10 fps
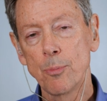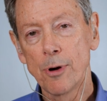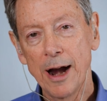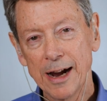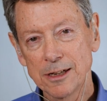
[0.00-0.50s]

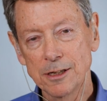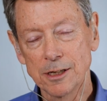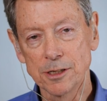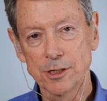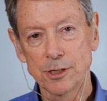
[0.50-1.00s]

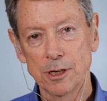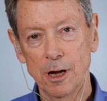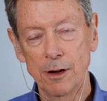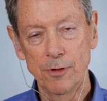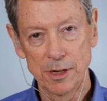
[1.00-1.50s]
practice
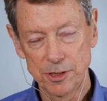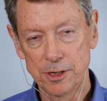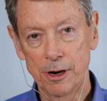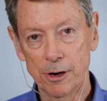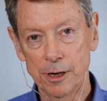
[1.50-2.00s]
of
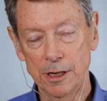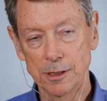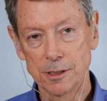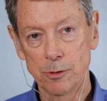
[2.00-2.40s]
austerities,